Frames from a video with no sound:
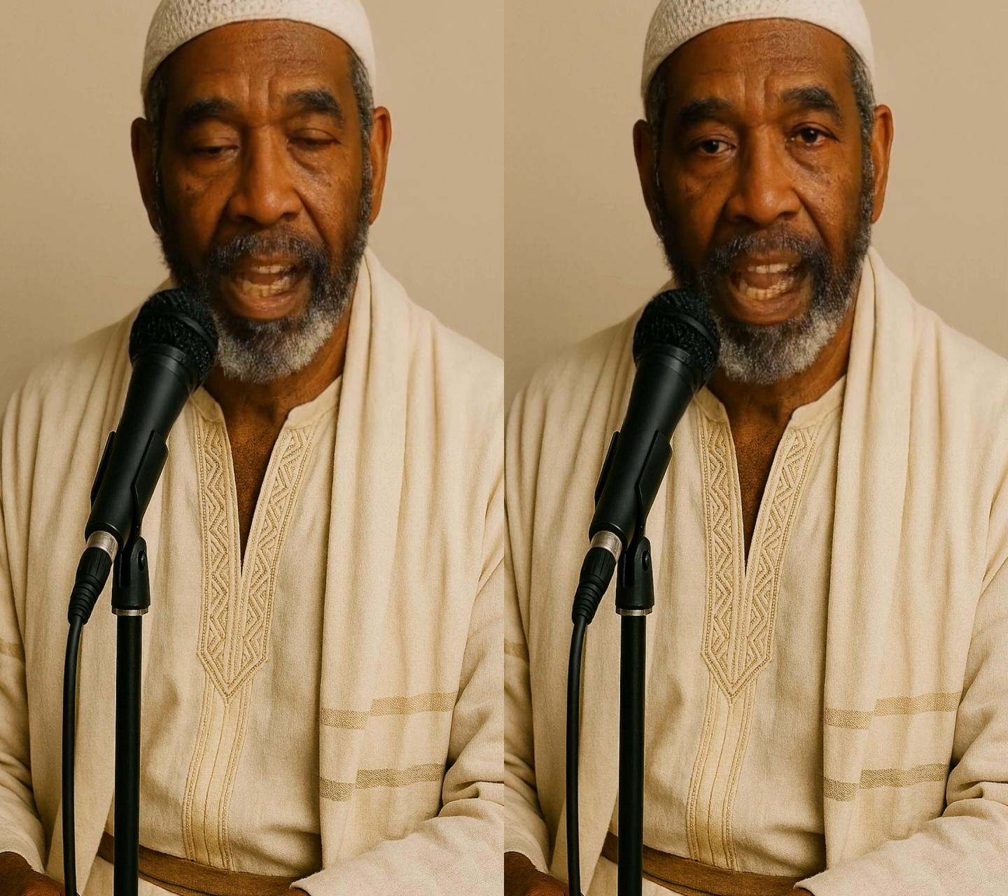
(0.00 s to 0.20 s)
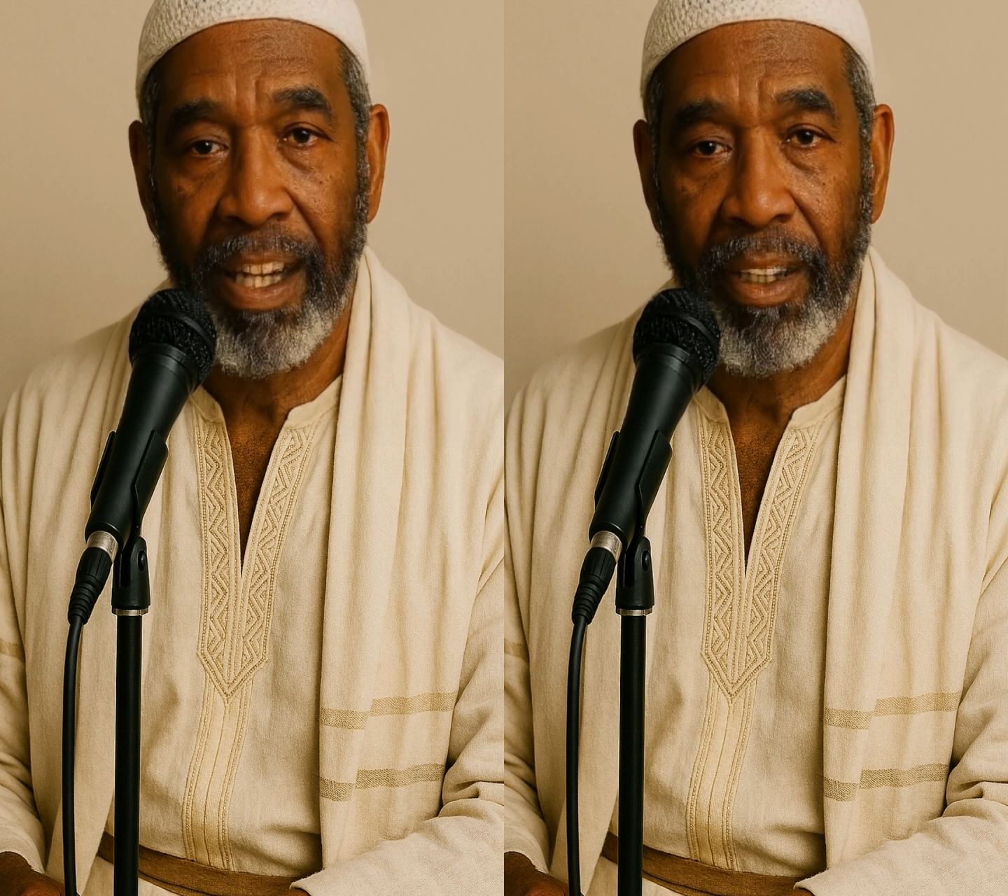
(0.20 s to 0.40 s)

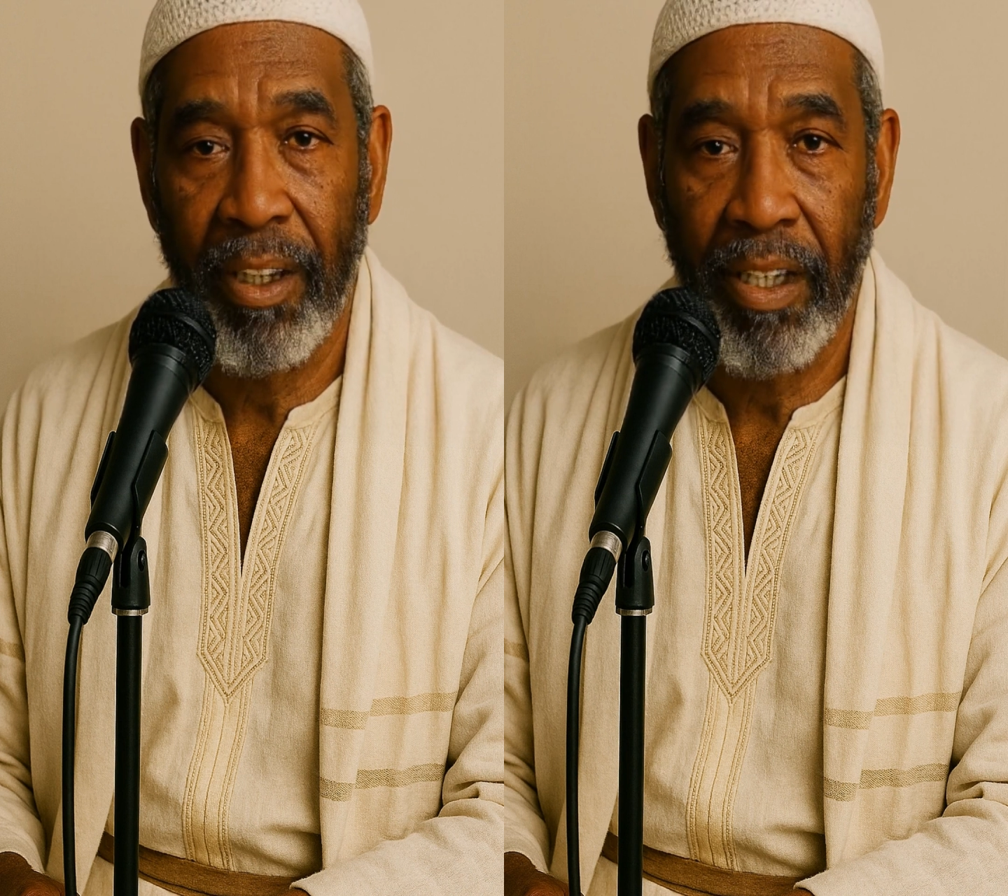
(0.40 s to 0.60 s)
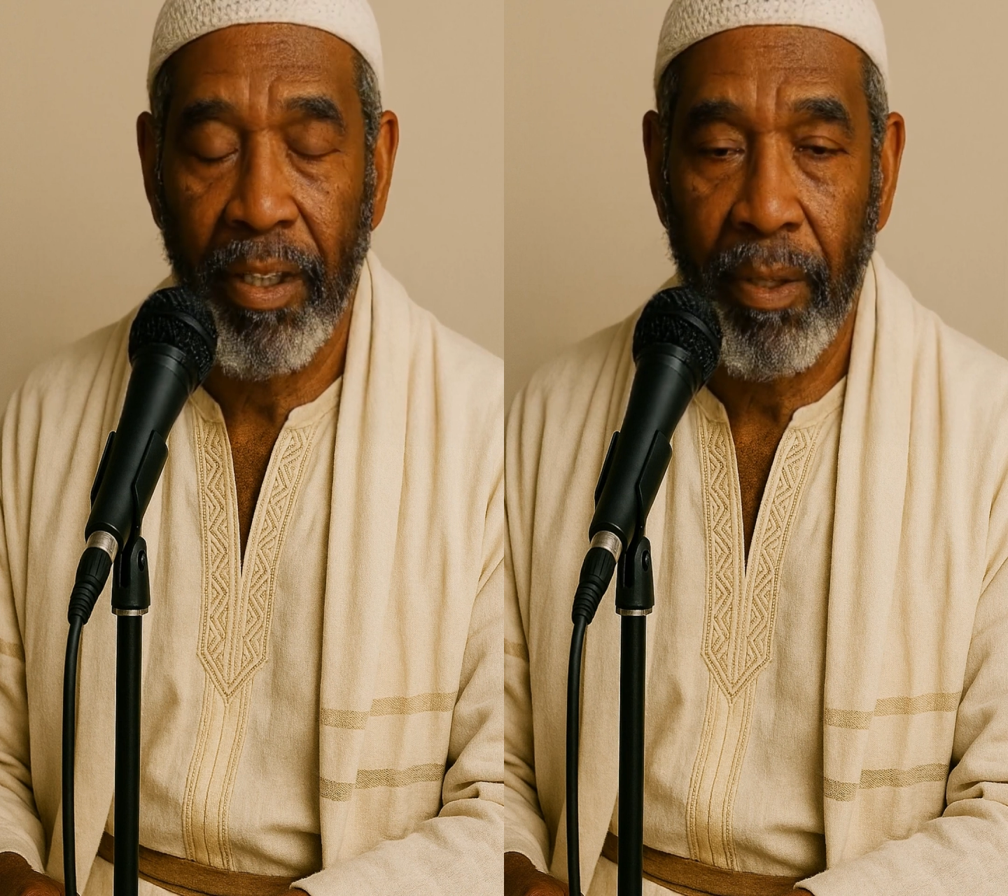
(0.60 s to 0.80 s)

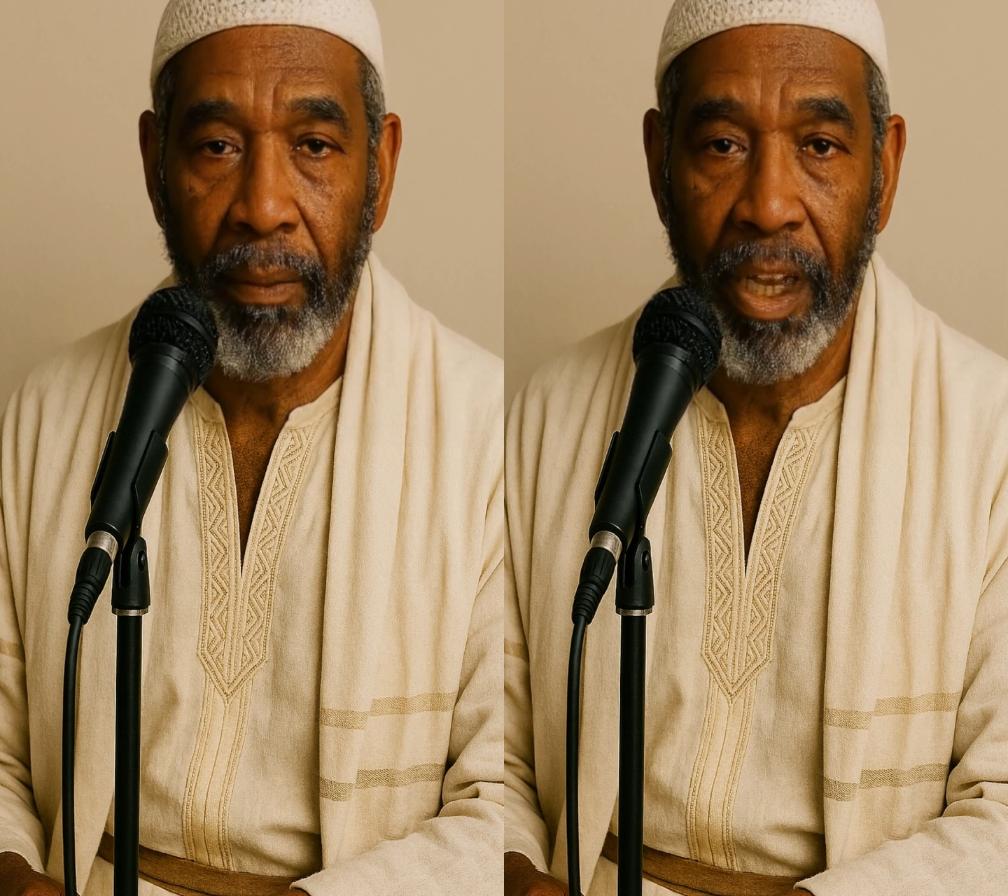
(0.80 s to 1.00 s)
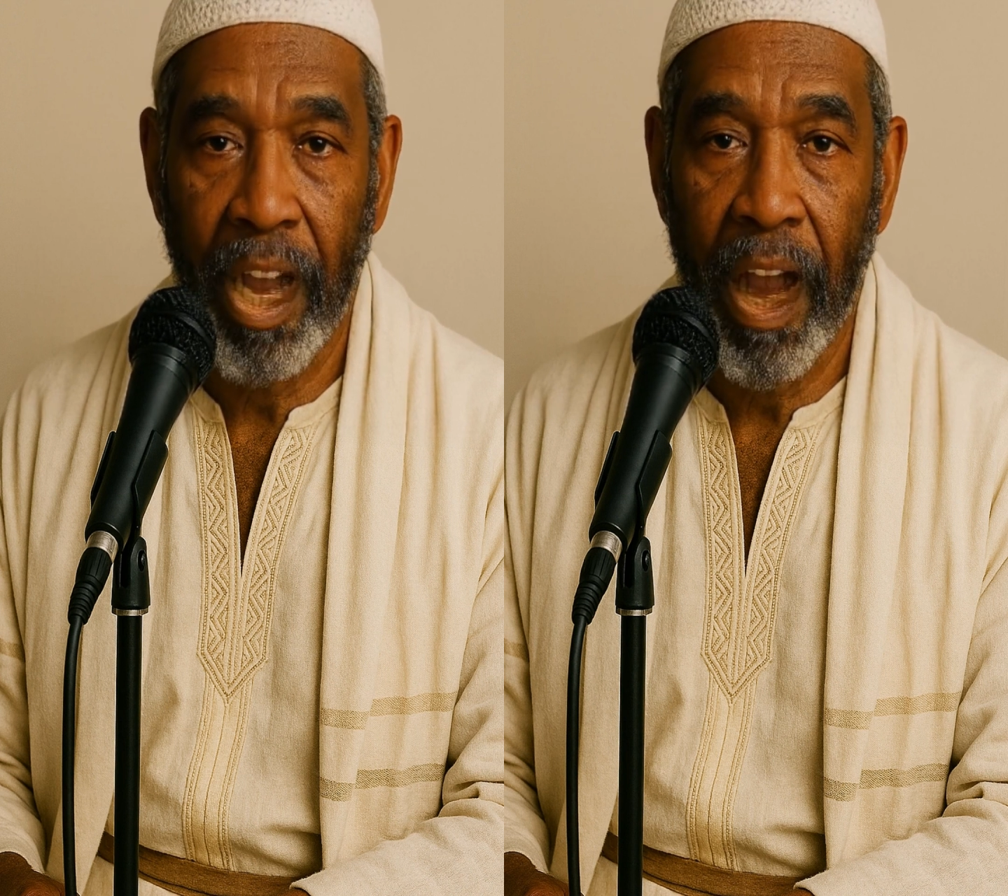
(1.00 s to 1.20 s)
answers is from
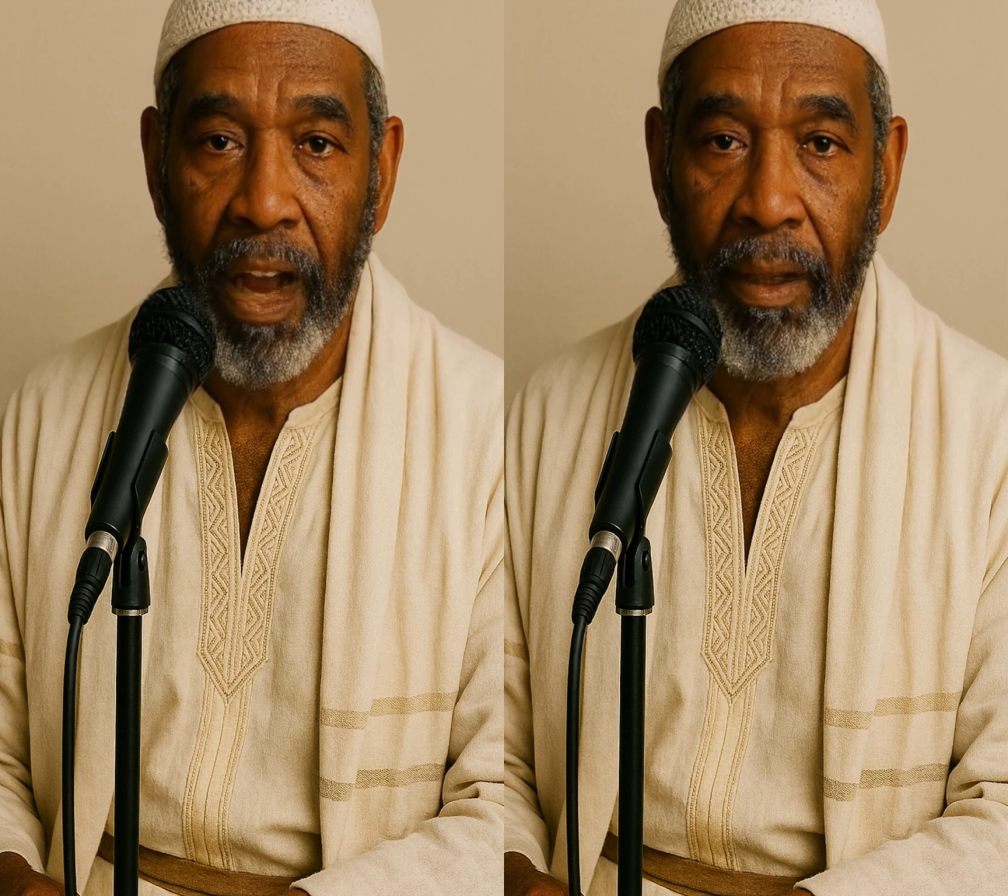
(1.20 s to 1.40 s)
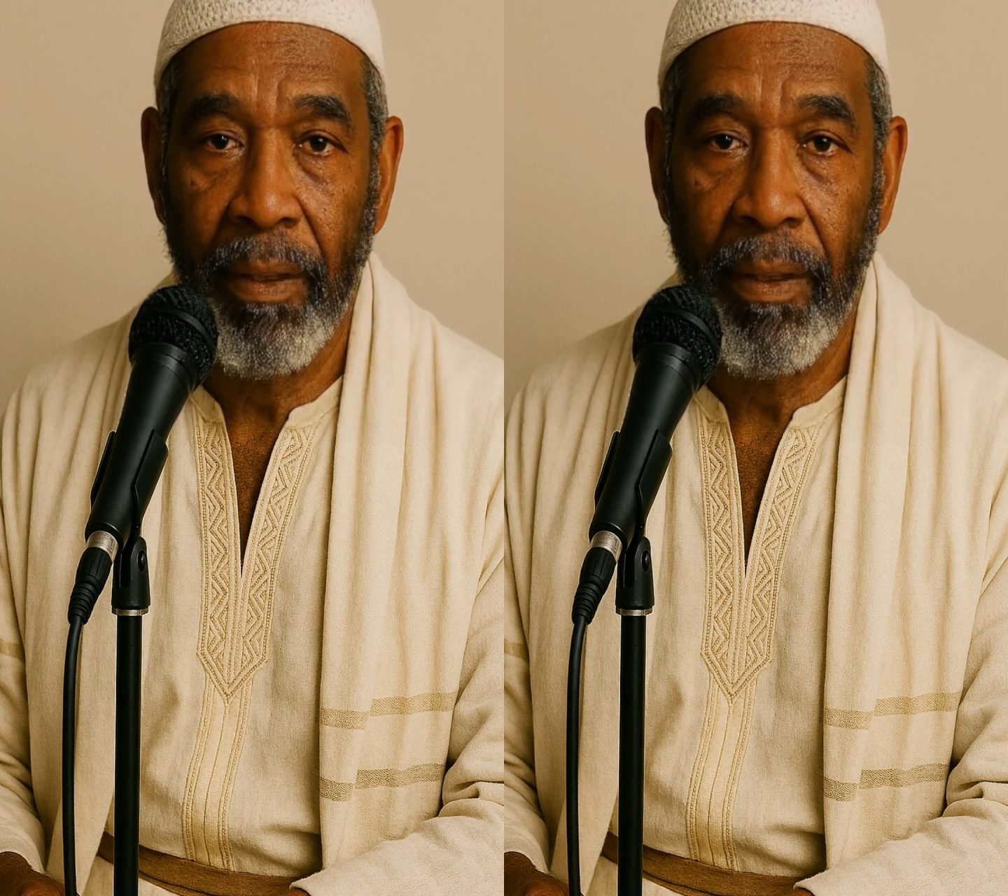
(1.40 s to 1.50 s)
Yah.